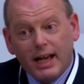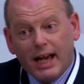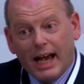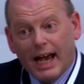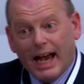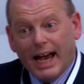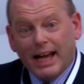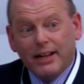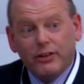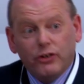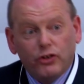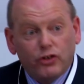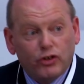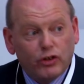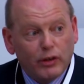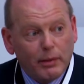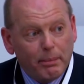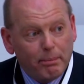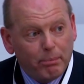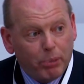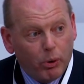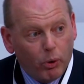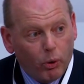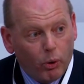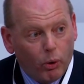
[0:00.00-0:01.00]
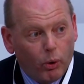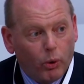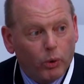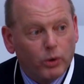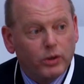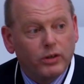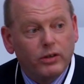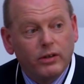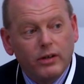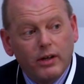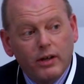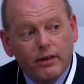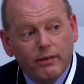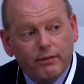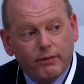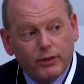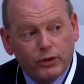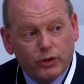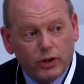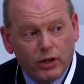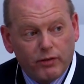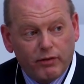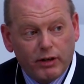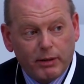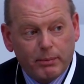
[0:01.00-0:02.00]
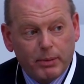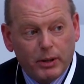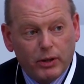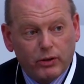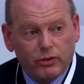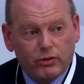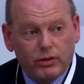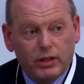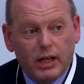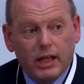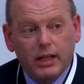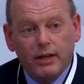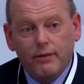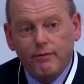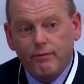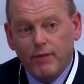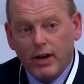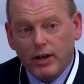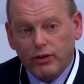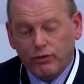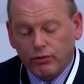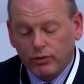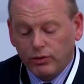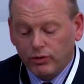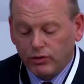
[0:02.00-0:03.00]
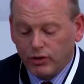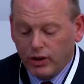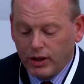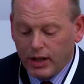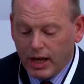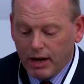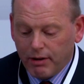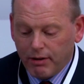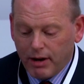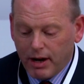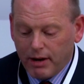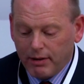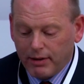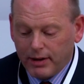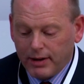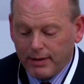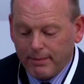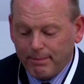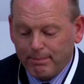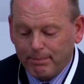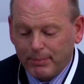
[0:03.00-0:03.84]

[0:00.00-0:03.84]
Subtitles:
and support for serving personnel and veterans in their area.